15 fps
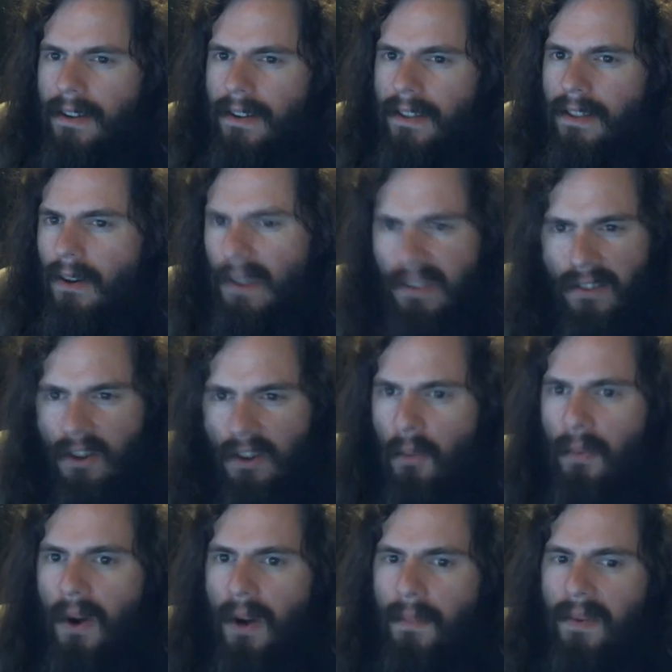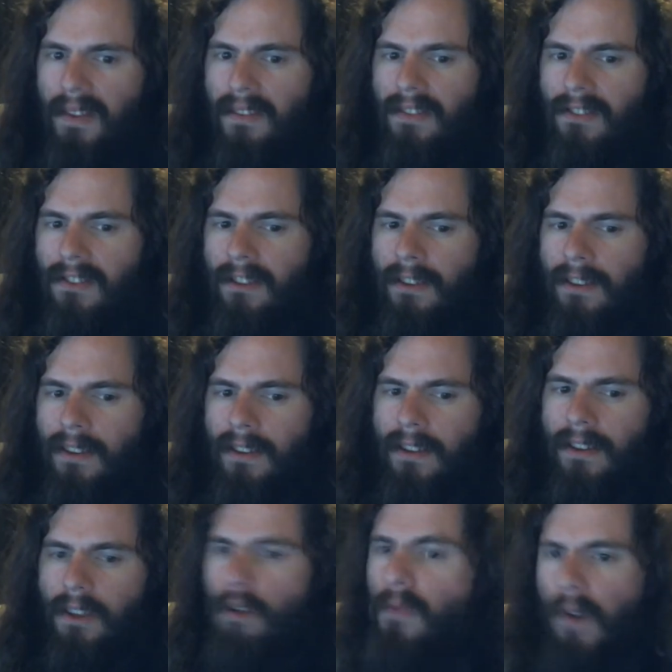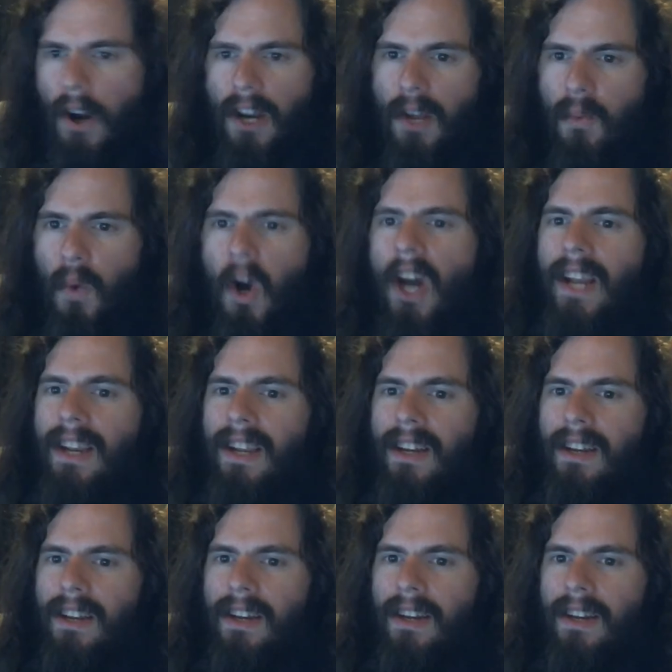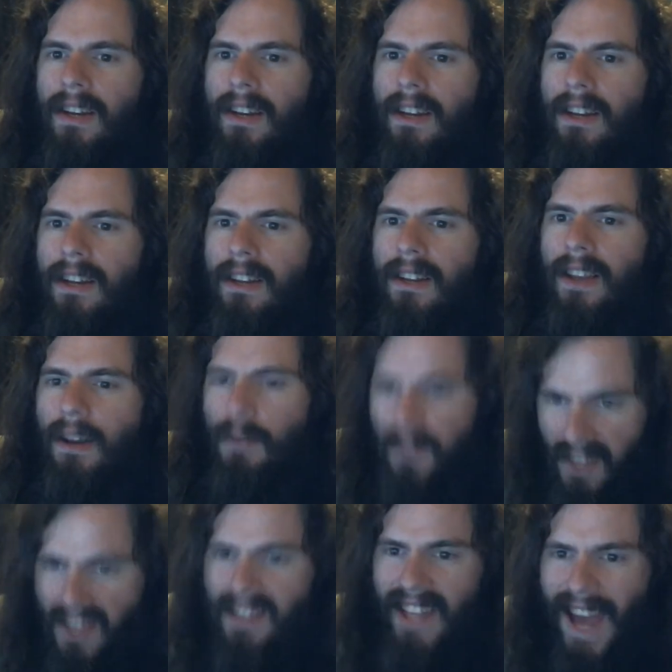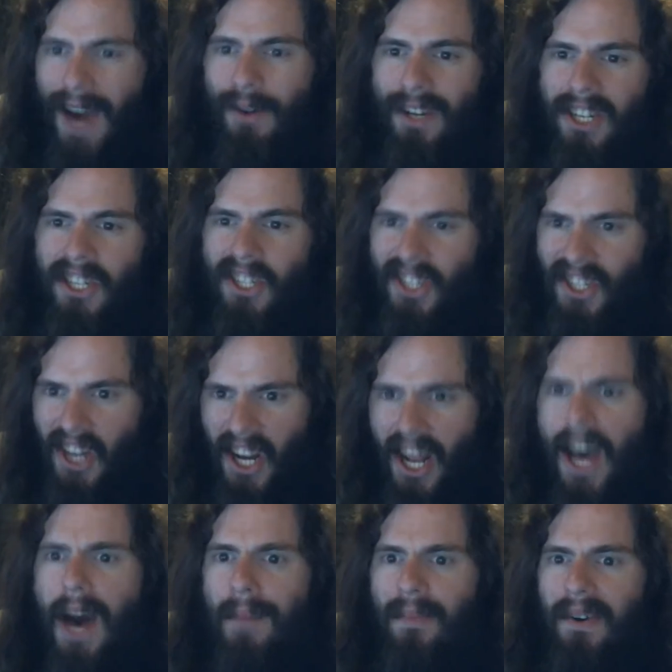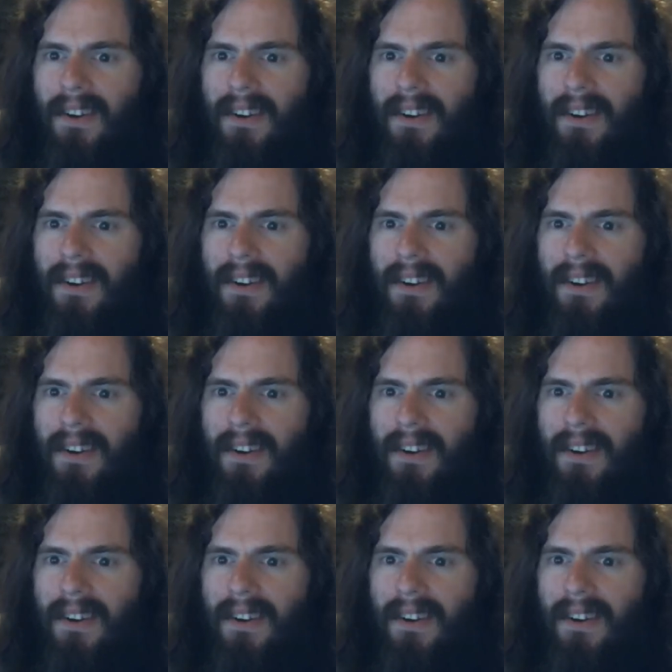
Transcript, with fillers: There is no purpose. You've already won. Now sit down and shut up.